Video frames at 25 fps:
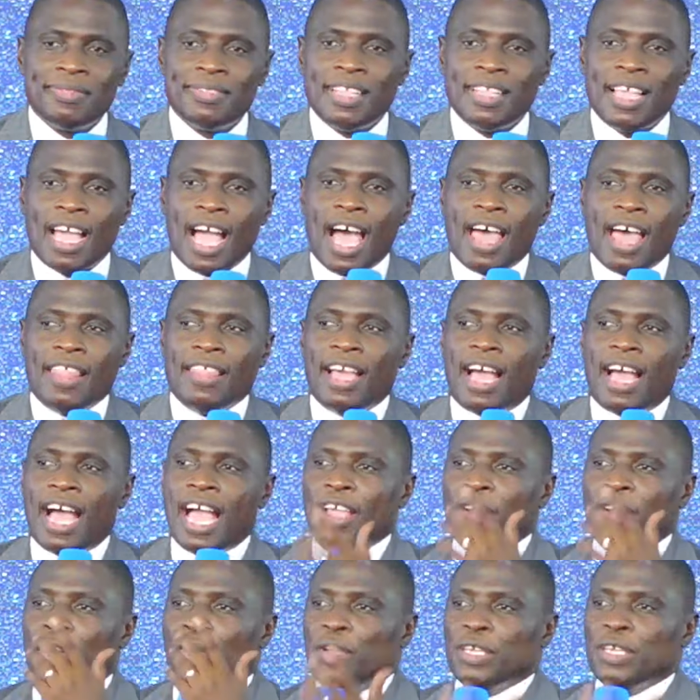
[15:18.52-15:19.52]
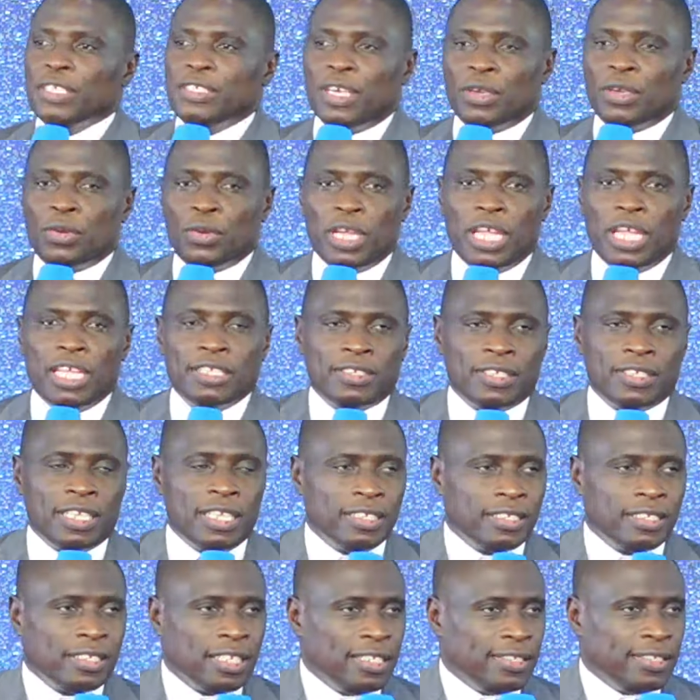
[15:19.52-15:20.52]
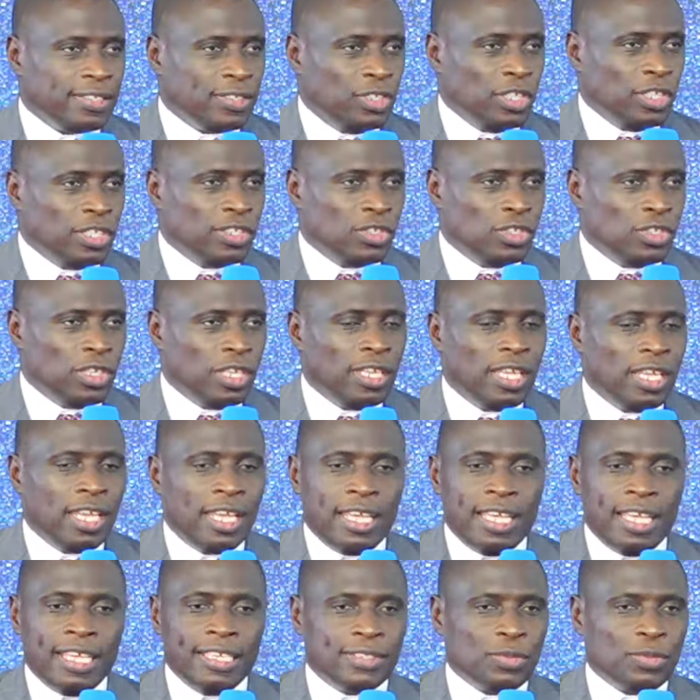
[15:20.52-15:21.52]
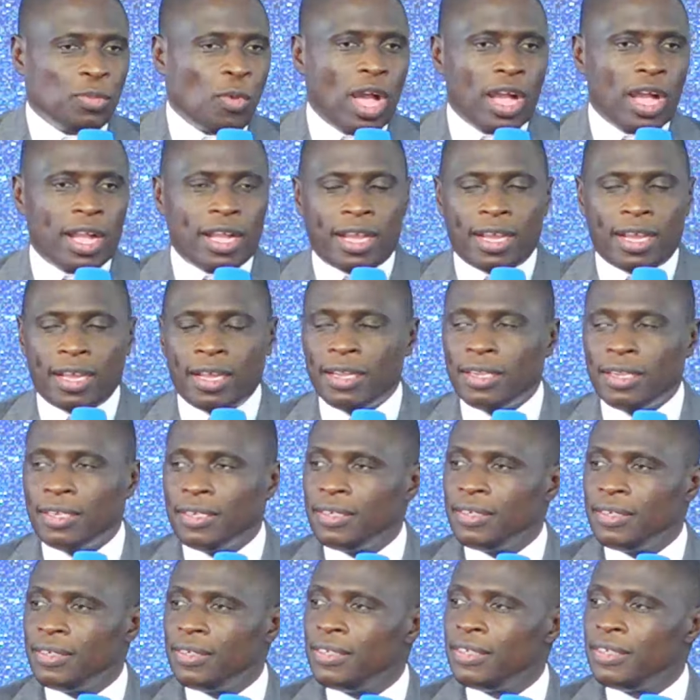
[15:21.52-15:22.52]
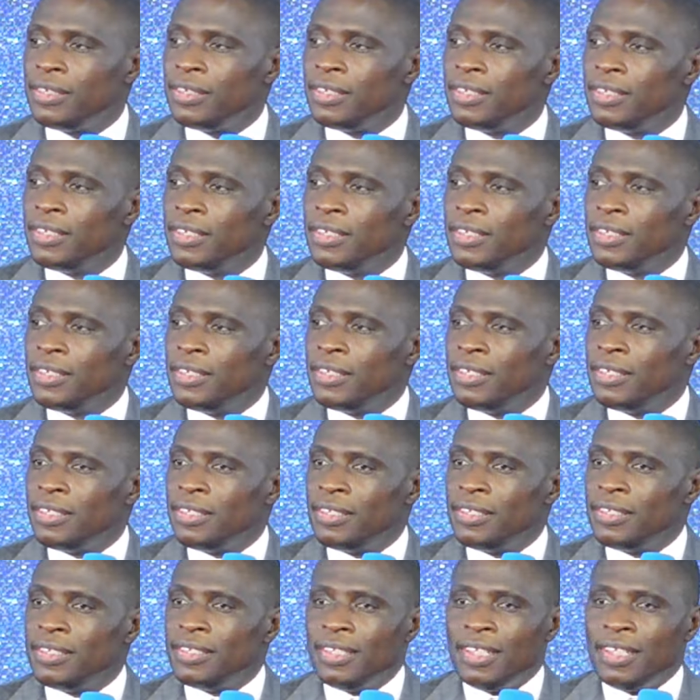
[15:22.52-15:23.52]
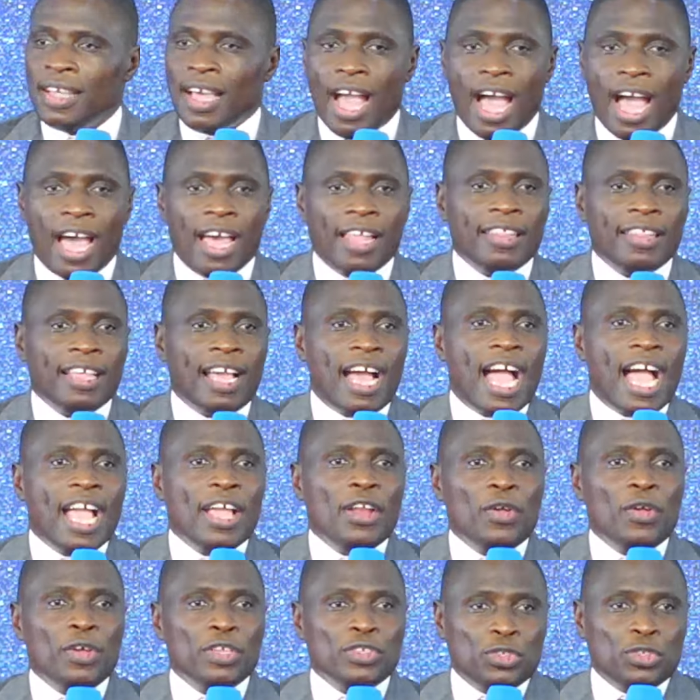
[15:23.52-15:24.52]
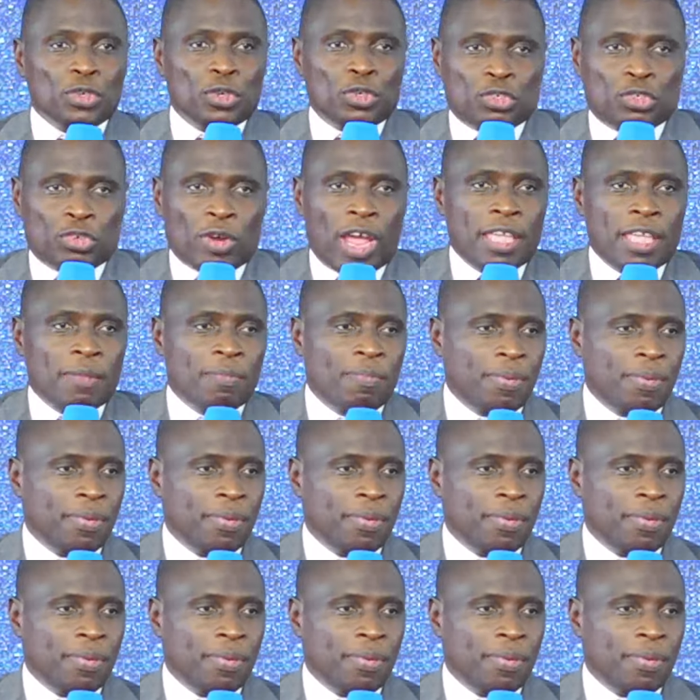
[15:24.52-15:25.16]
ah, the idol is, a, is, is, is, is work. Ah, the idol is your tribe